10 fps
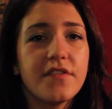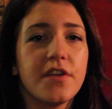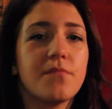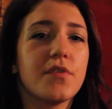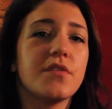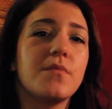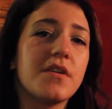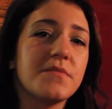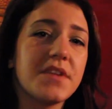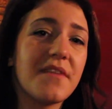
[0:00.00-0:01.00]
You're more than
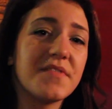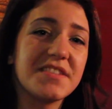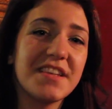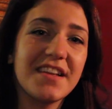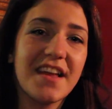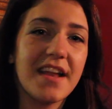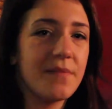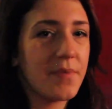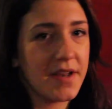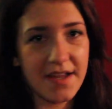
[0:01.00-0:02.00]
welcome to have a seat.
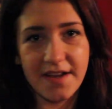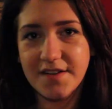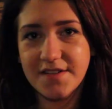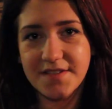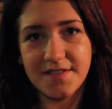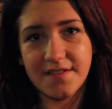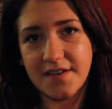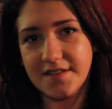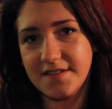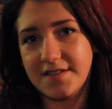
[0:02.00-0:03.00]
Anybody here is,
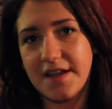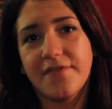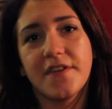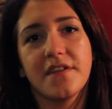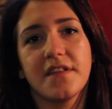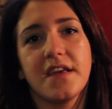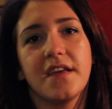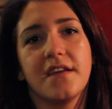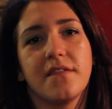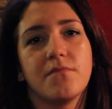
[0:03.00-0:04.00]
is
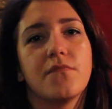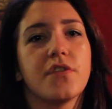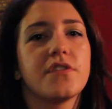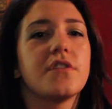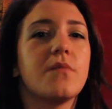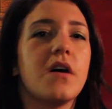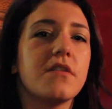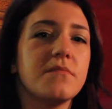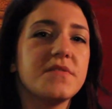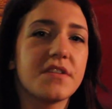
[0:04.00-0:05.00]
definitely more than
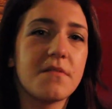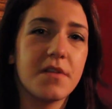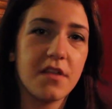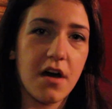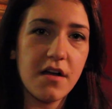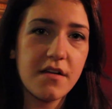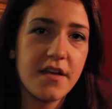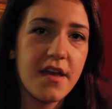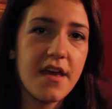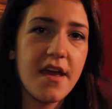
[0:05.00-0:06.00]
welcome to come along.
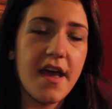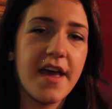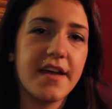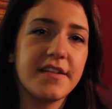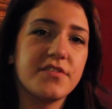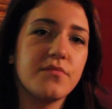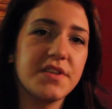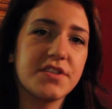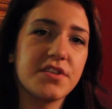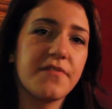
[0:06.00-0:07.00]
And
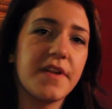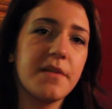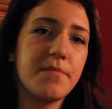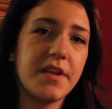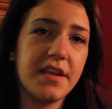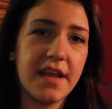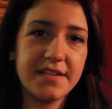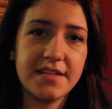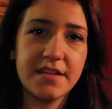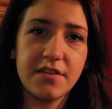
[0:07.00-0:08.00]
we serve anybody
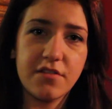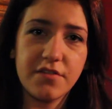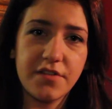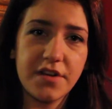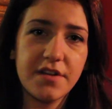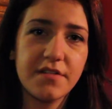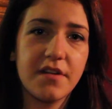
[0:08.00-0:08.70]
18 and older.